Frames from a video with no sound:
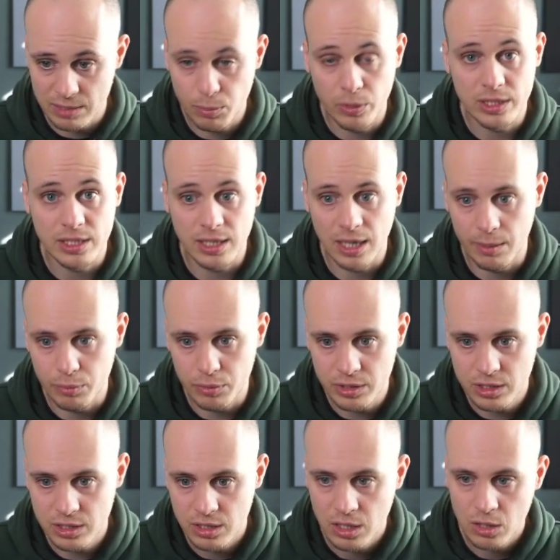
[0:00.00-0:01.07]
pointing
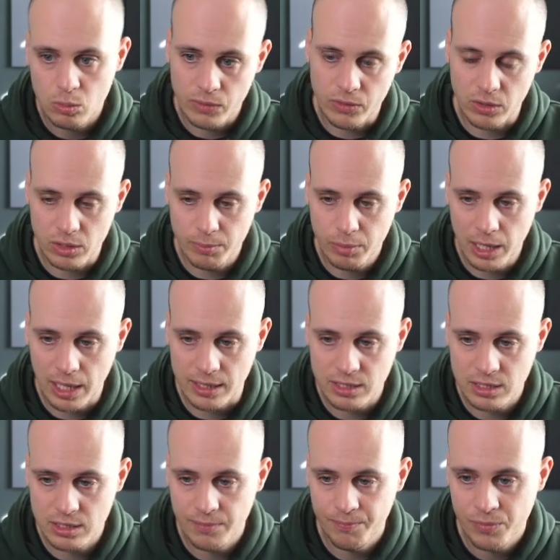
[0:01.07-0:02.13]
upwards, we've got the
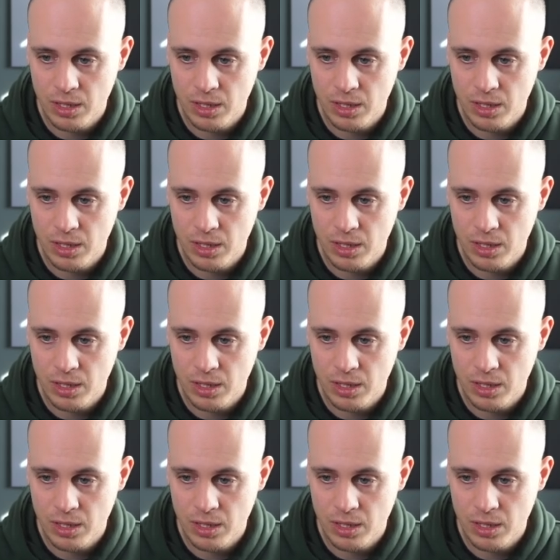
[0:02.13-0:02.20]
plus.